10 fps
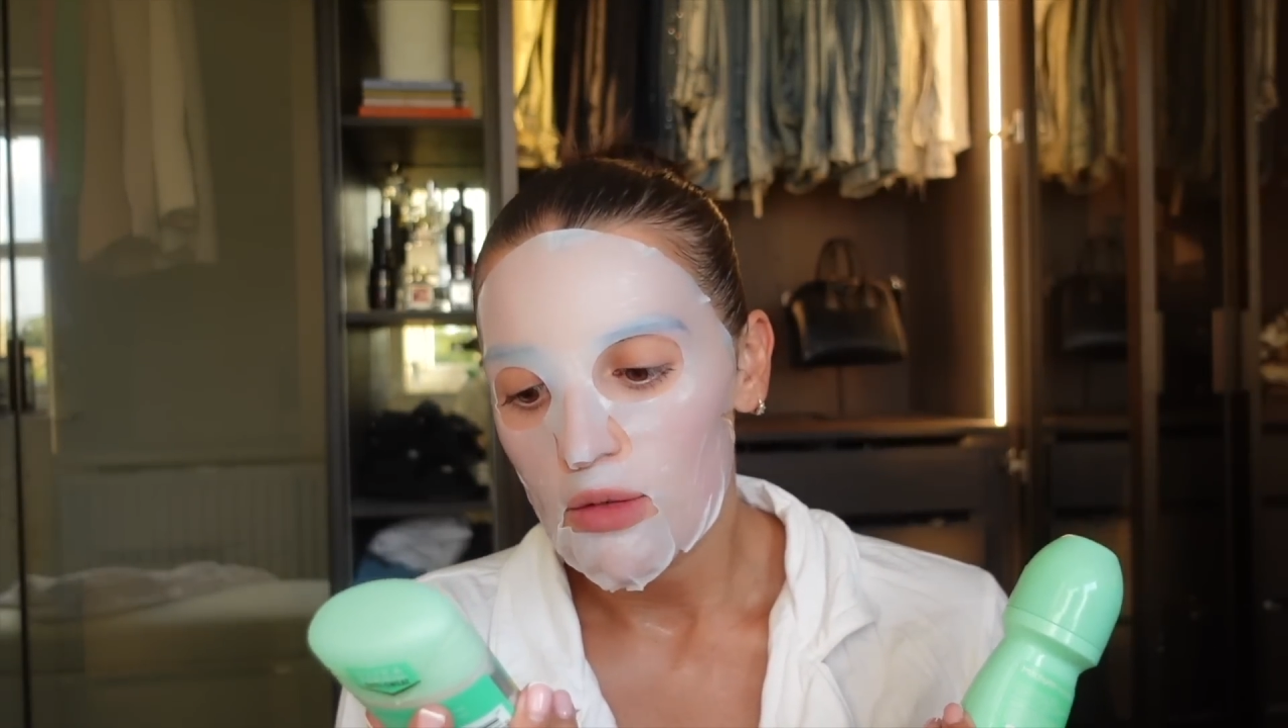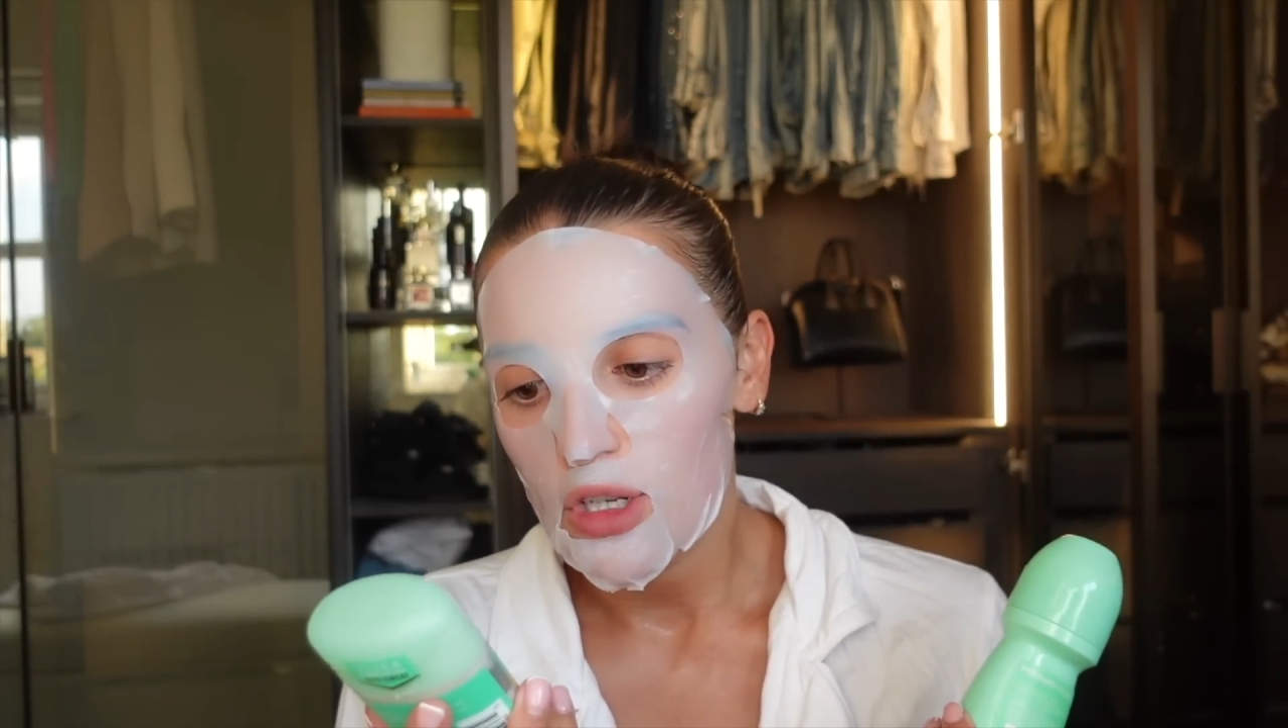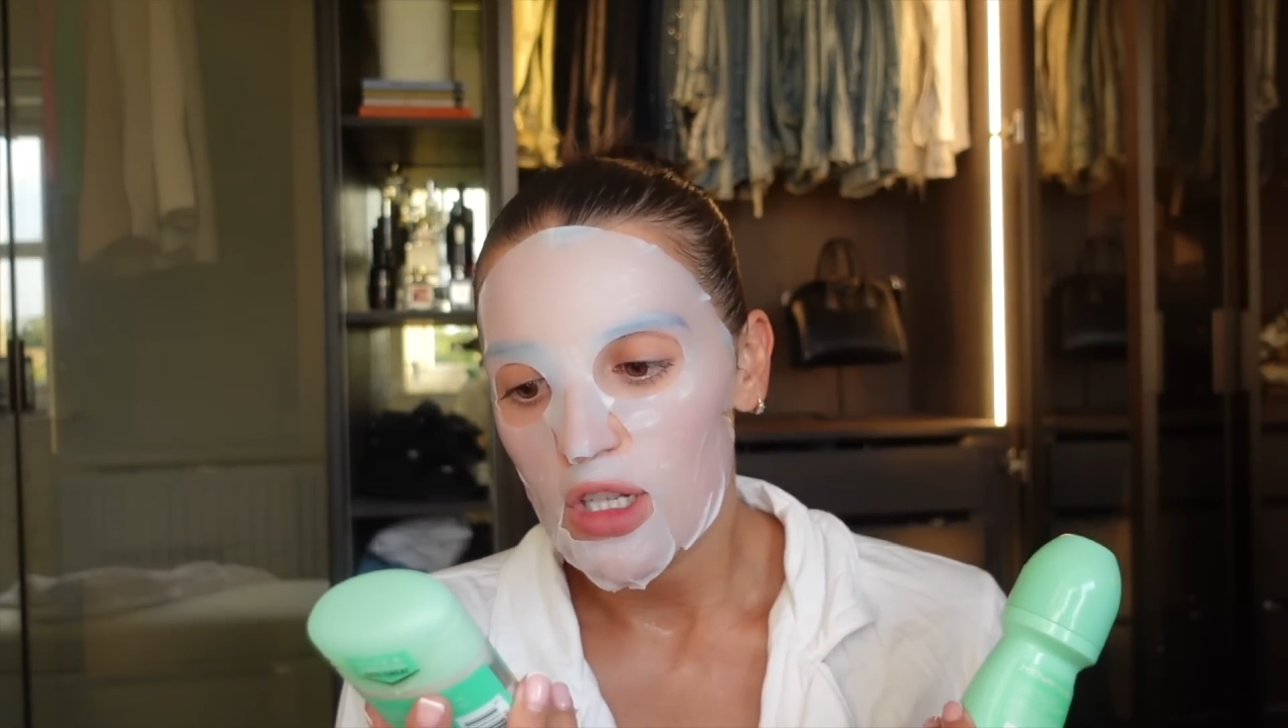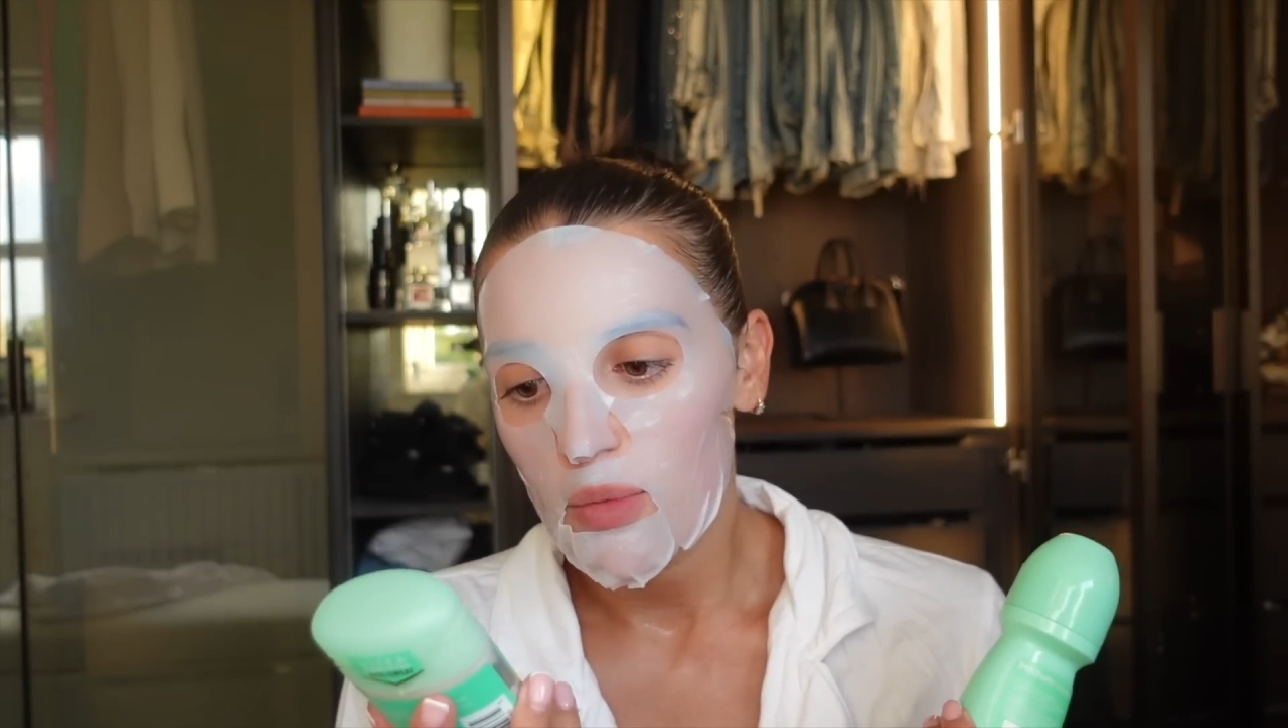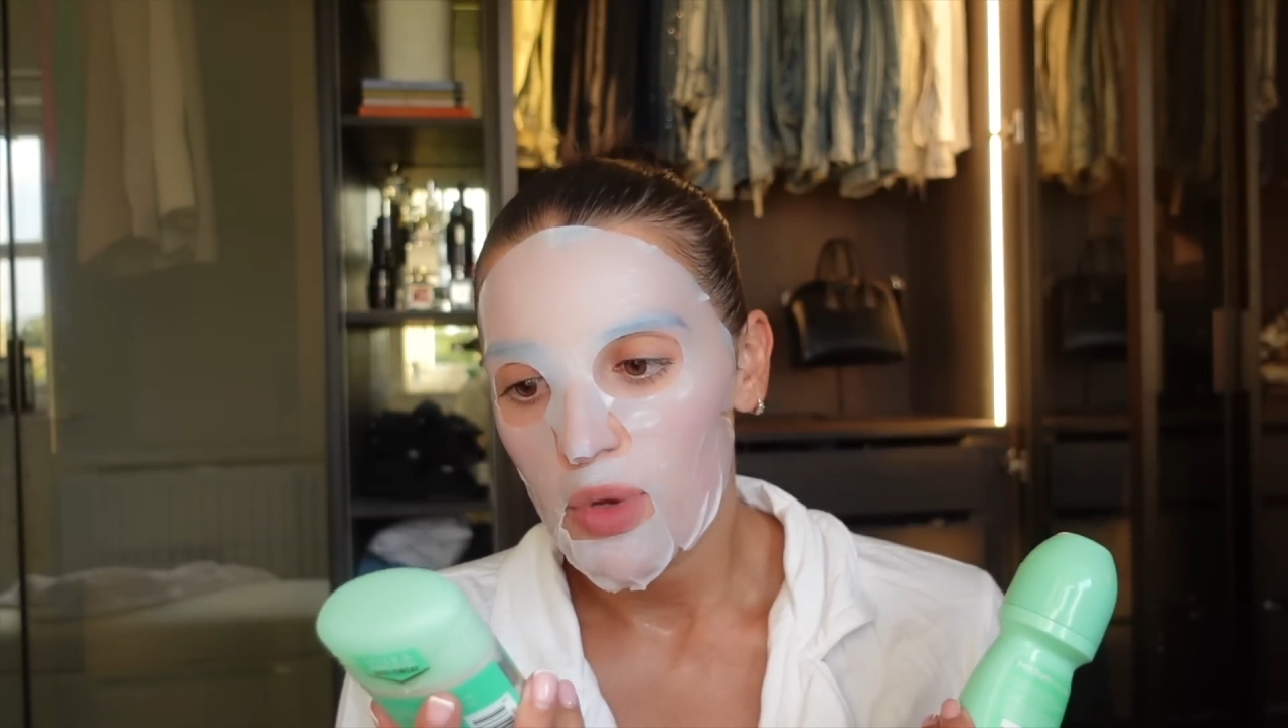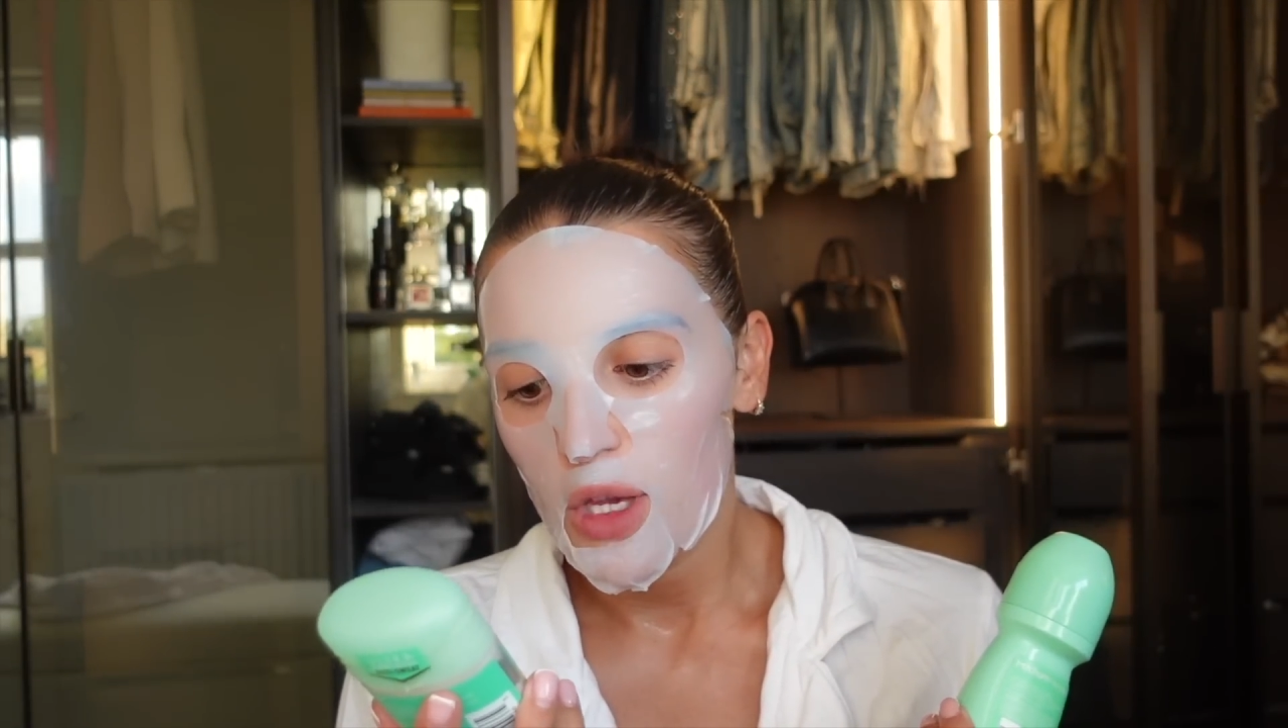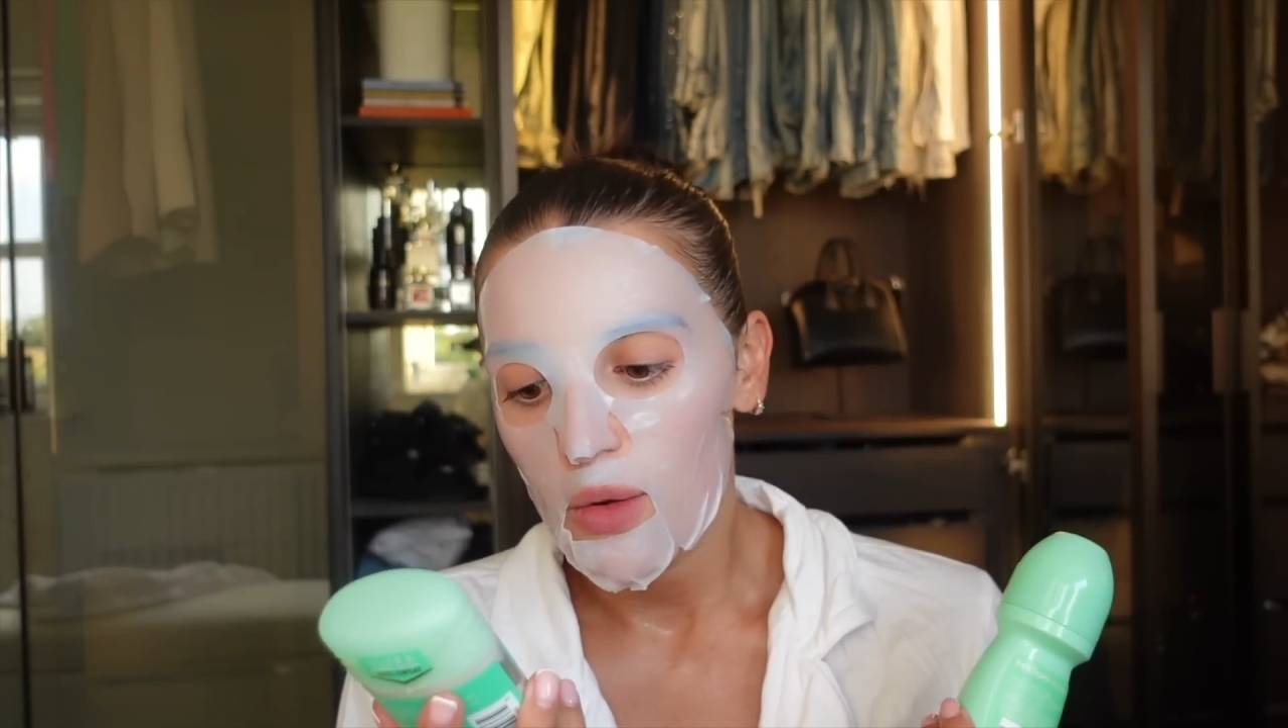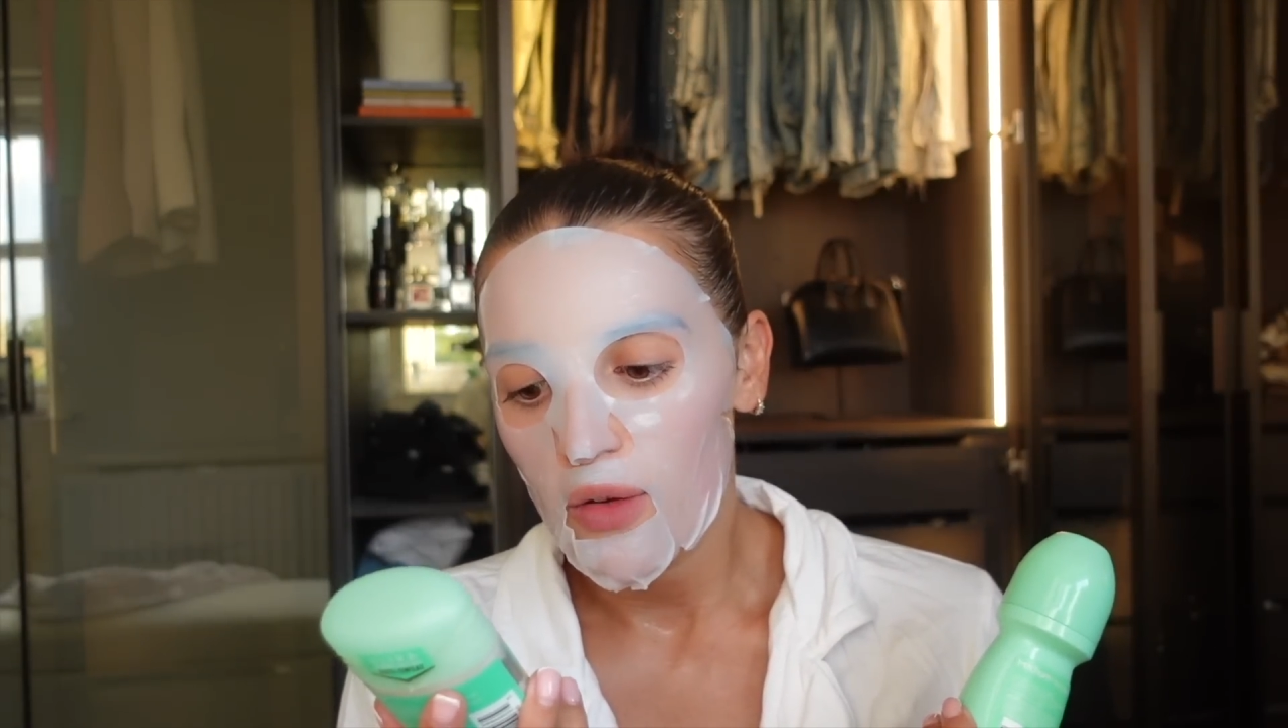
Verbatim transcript: which is the Pure